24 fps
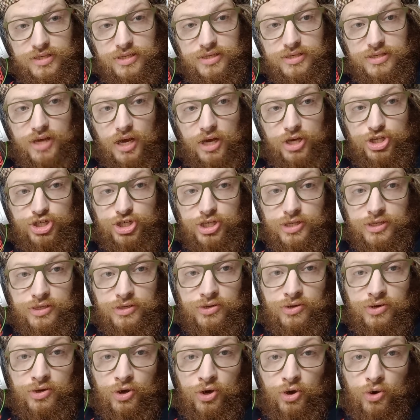discussion
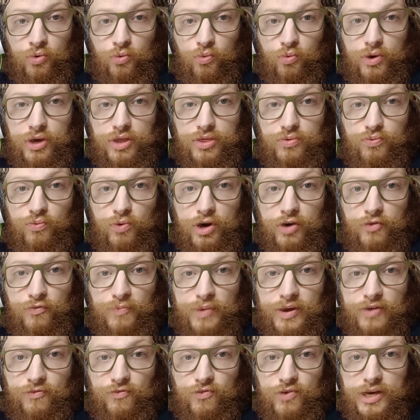with one of
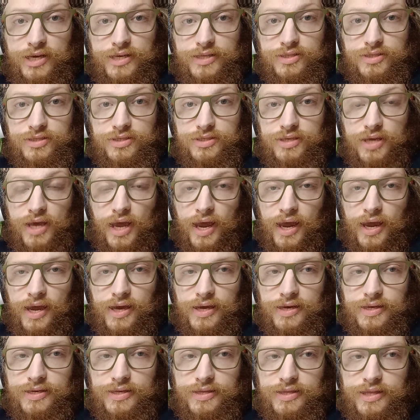my friends,
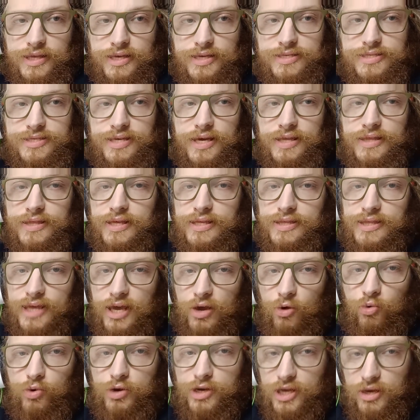and they said that they
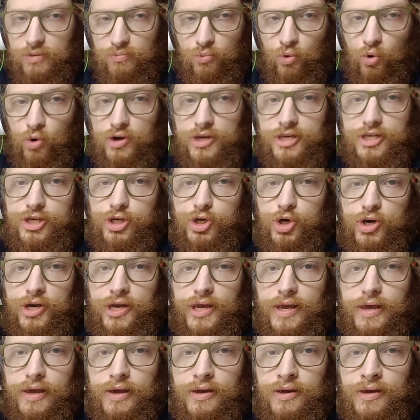would get more into
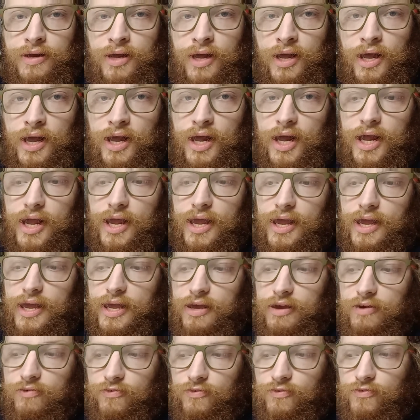cooking
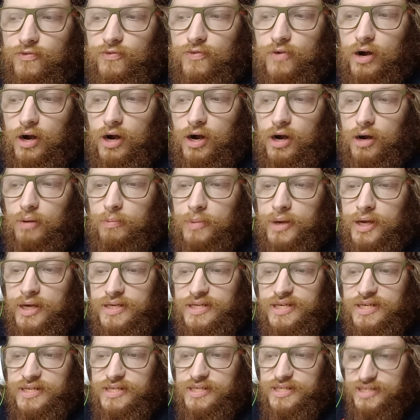if it
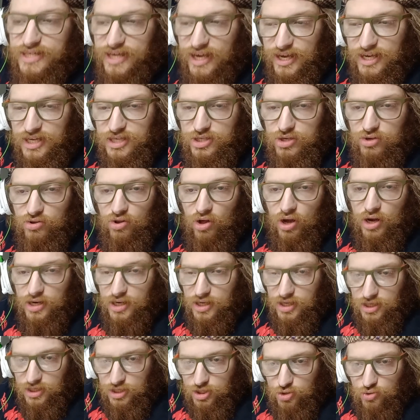didn't take so long
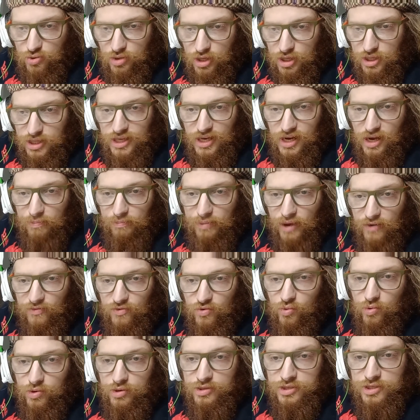to do the cleanup
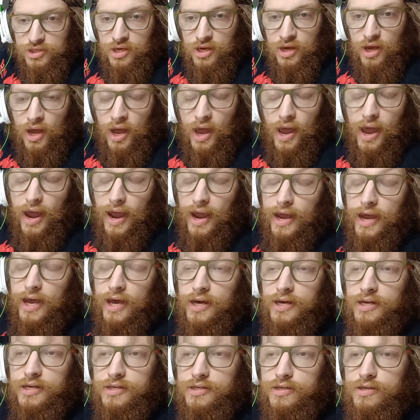afterwards.
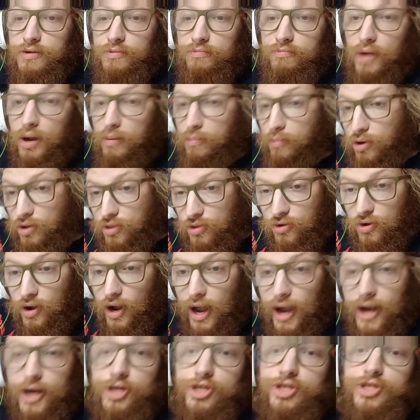And my mother
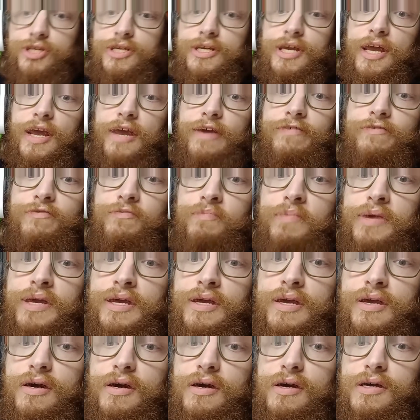actually gave
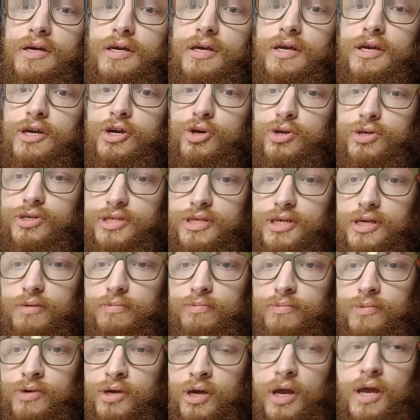me a good
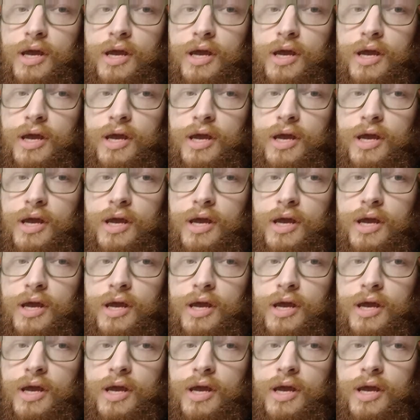tip.